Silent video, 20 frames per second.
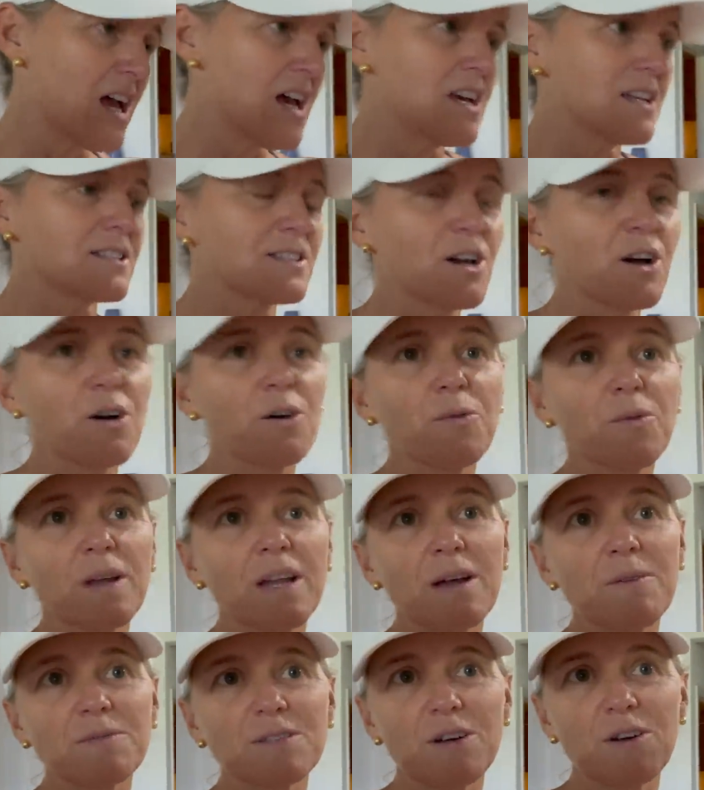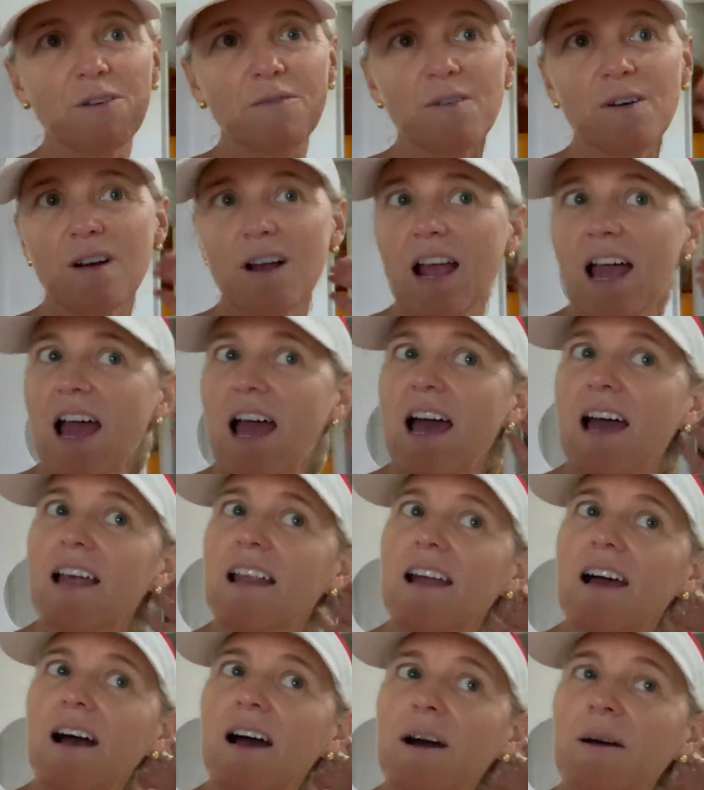So when I was over
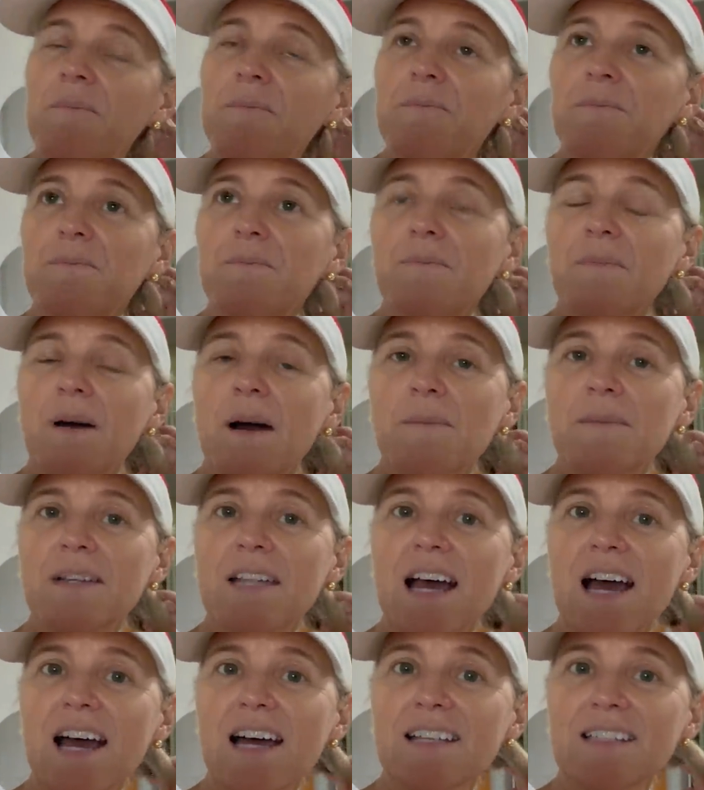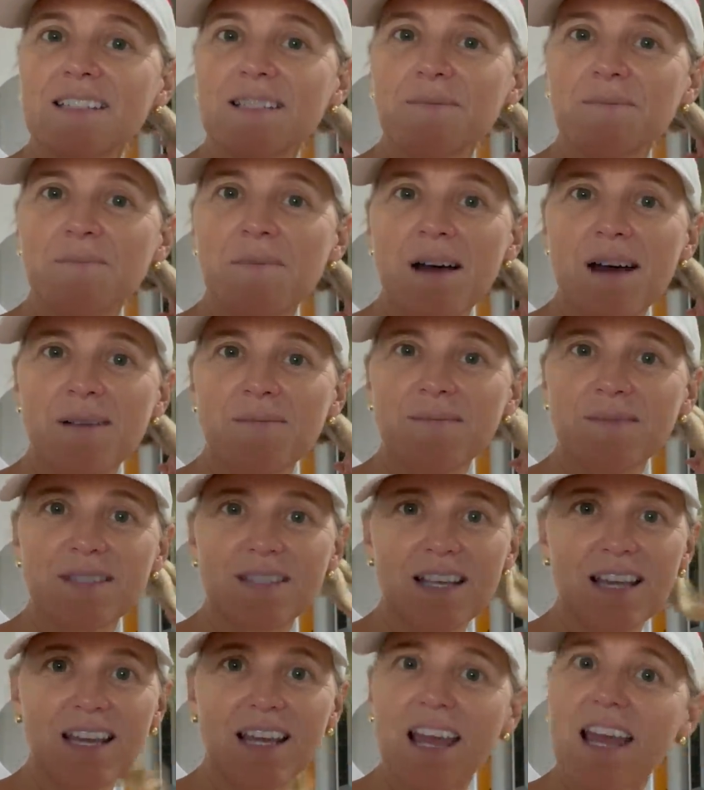at mom and dad's,
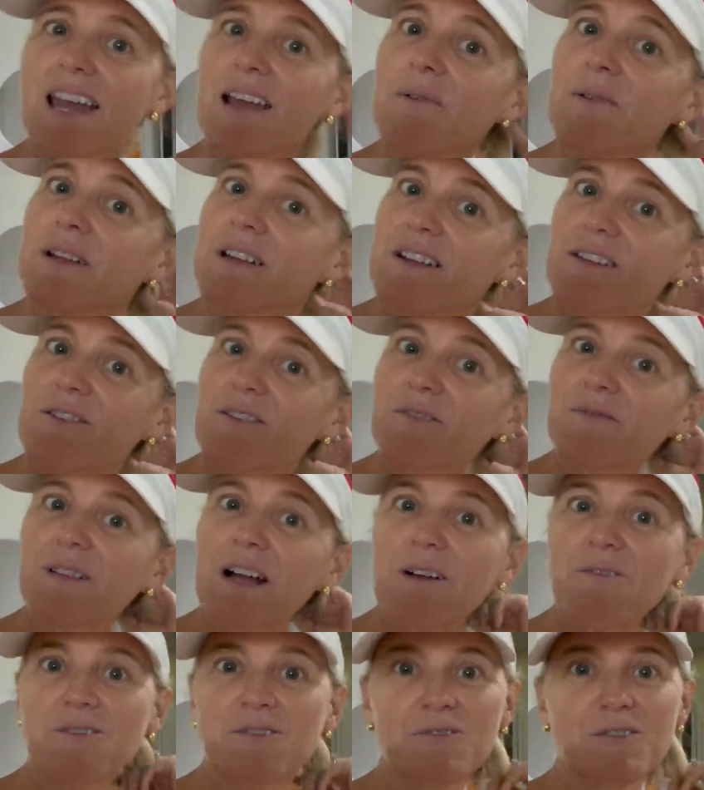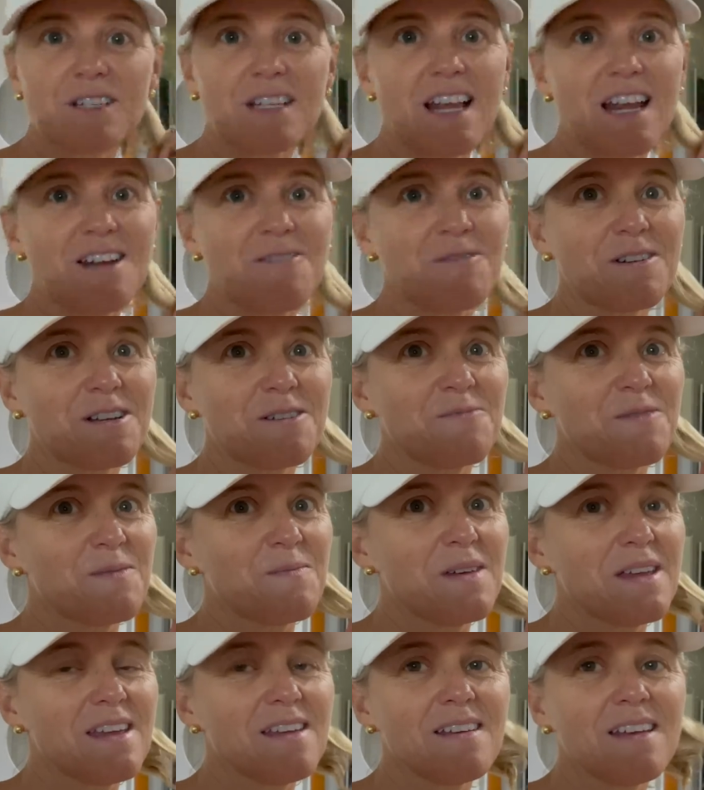mom's like, hey, I wanted to go to the flower store today. Do you want to come
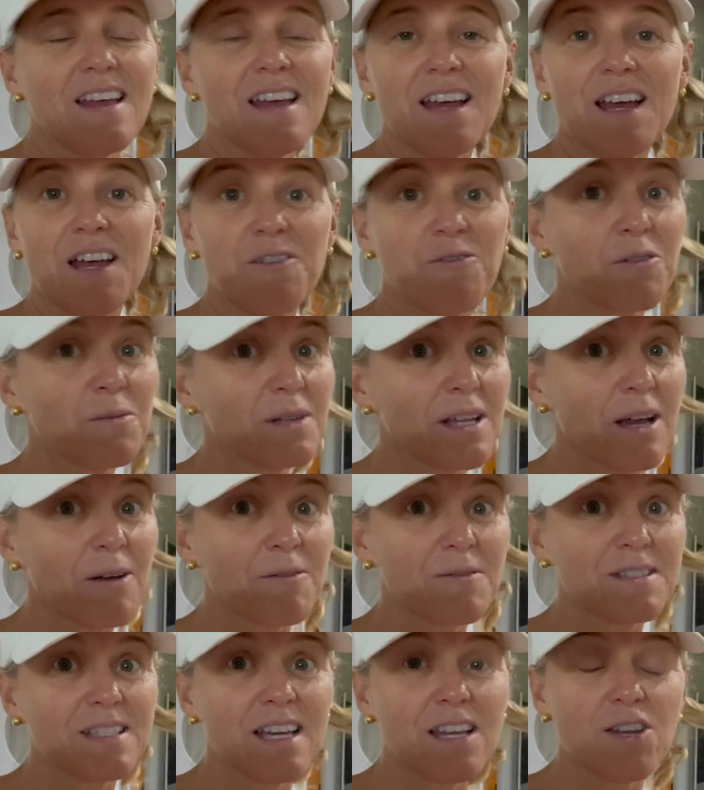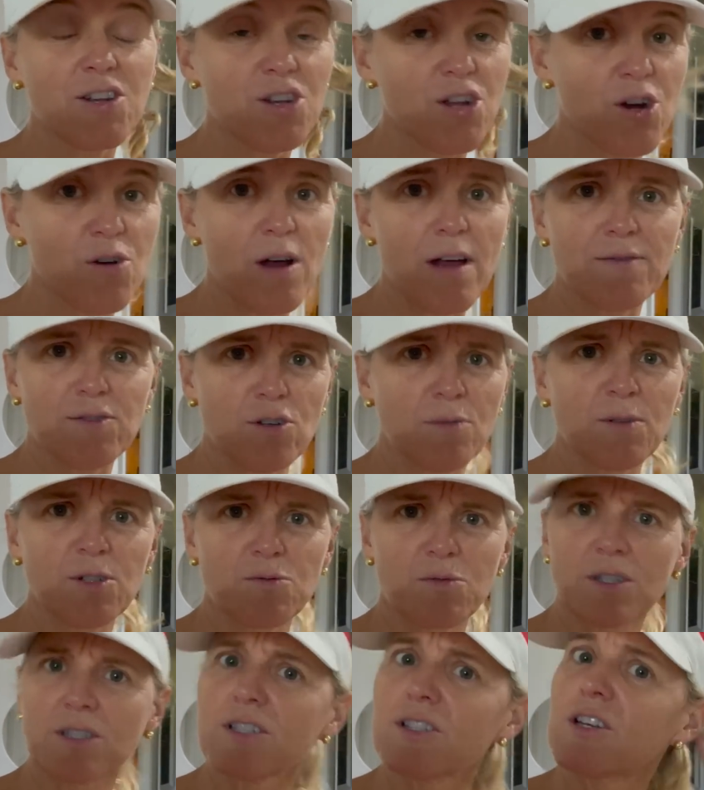with me? And normally I would have said, no, I have so much
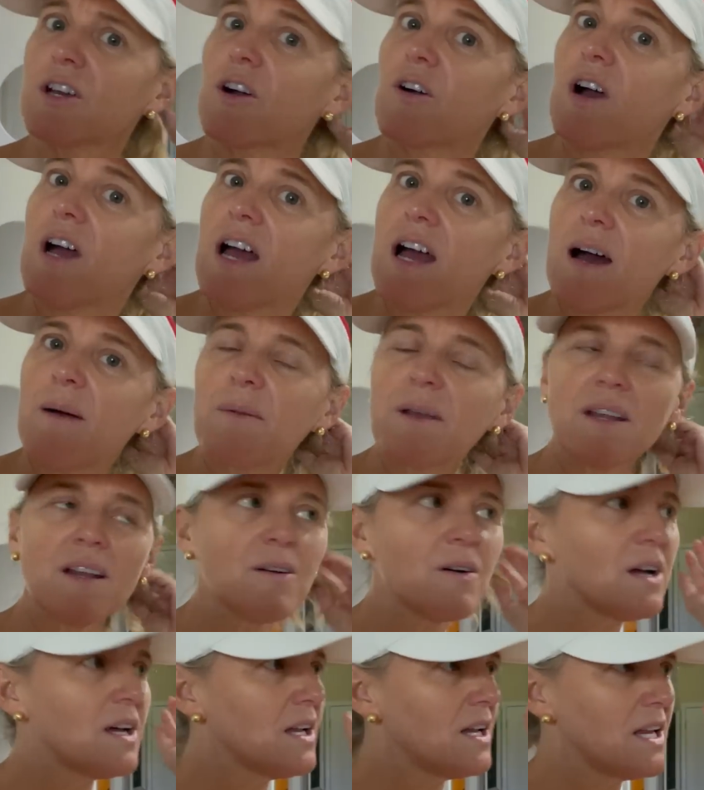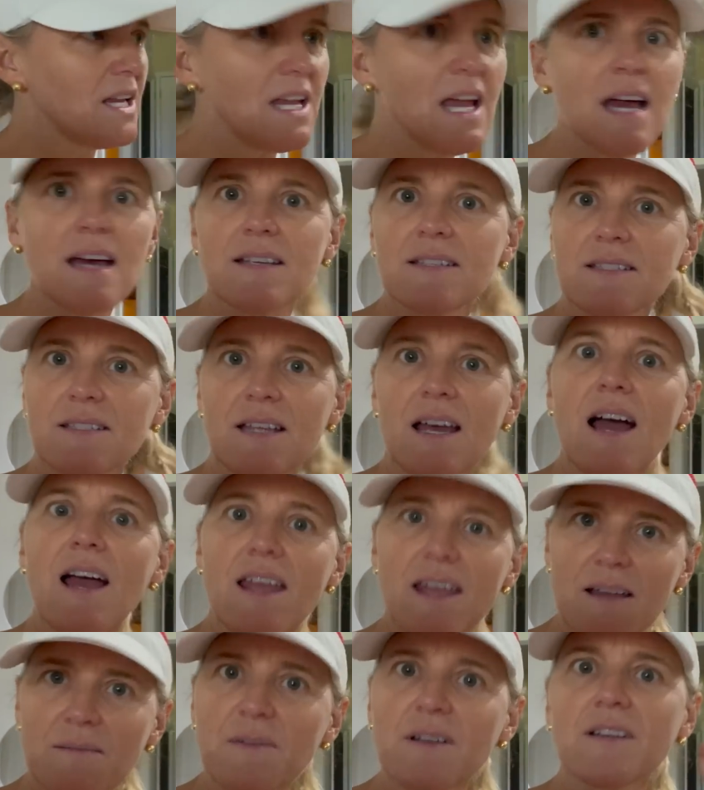work to do. But you know what? Yes, I
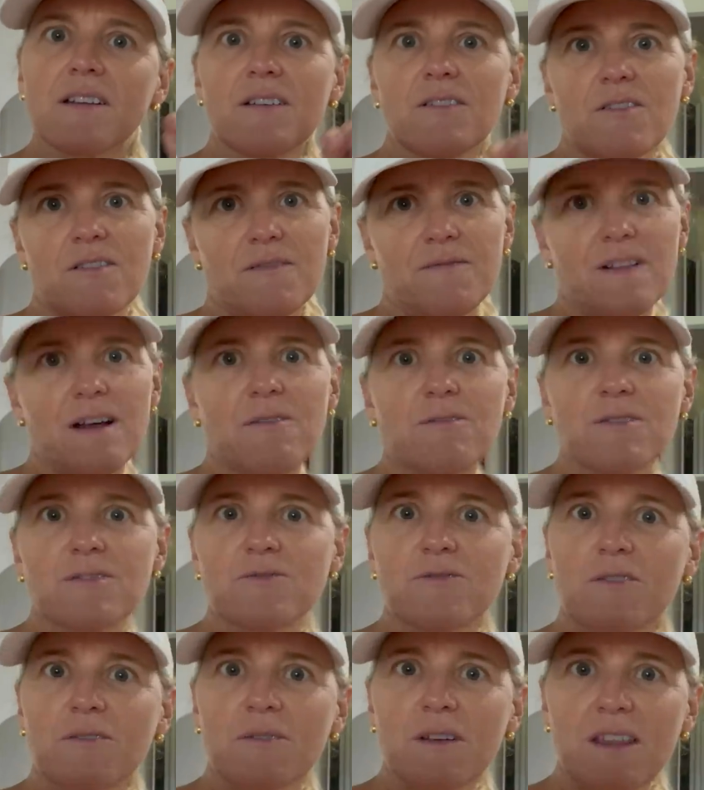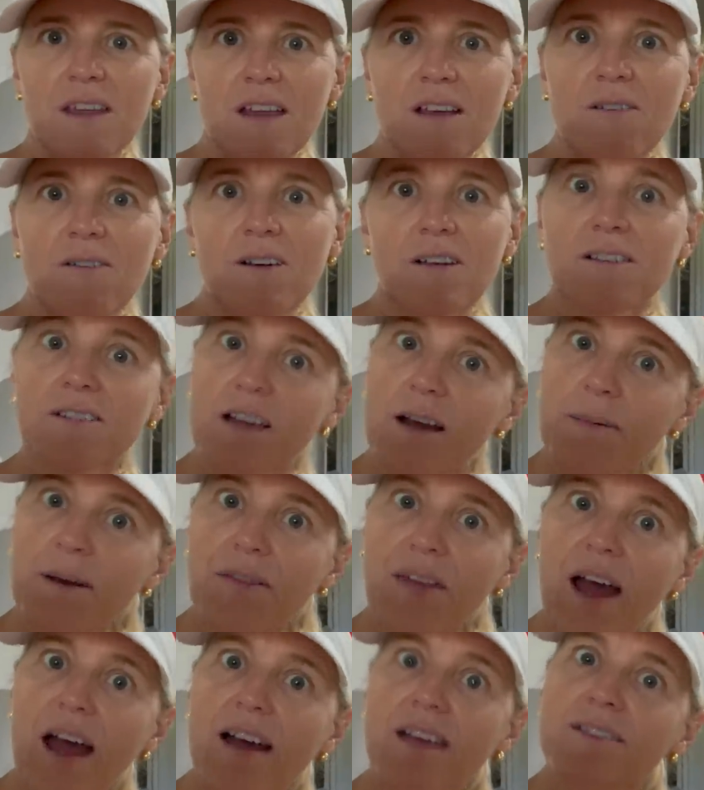am going to go to the flower store with you. So how
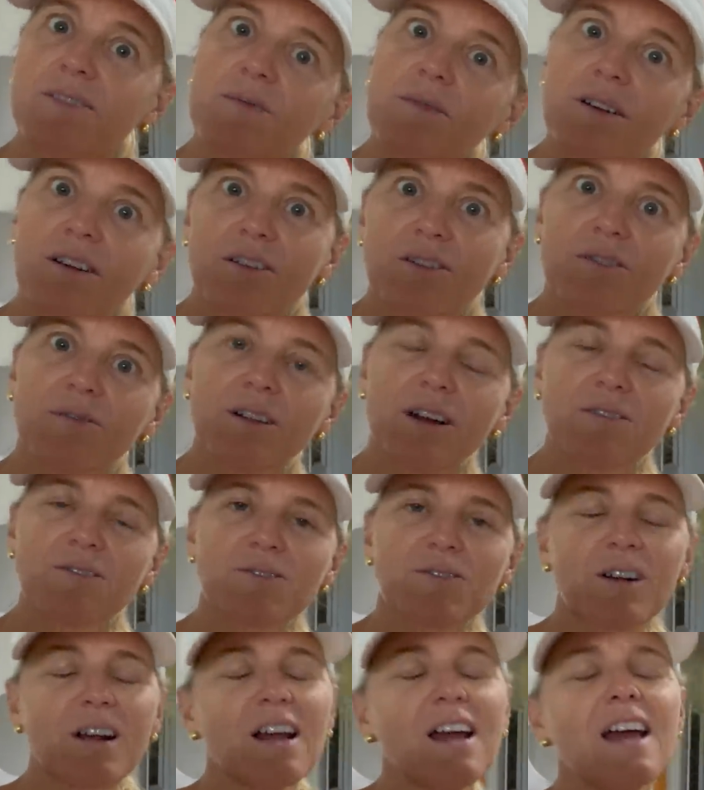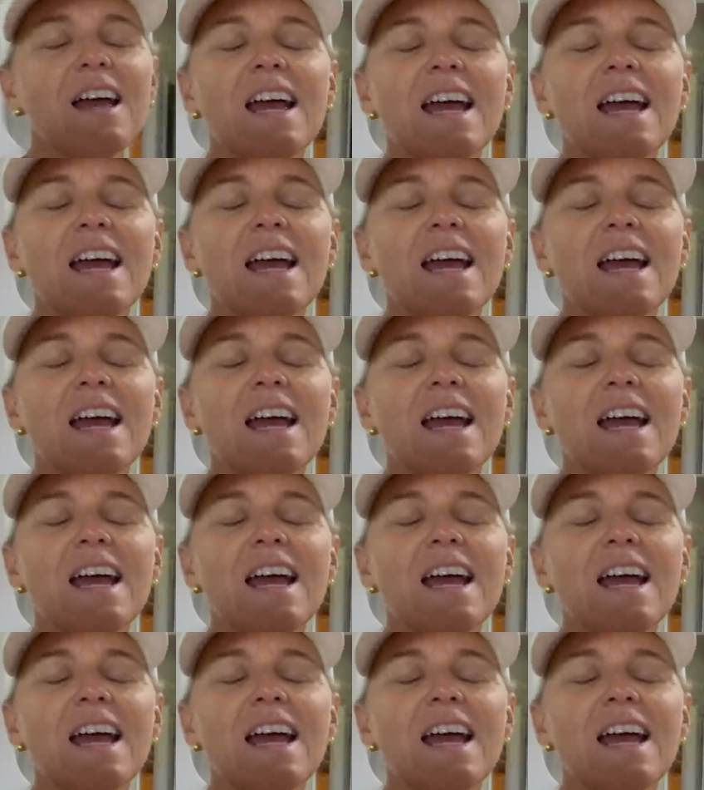about that? So we're going to go to the flower store.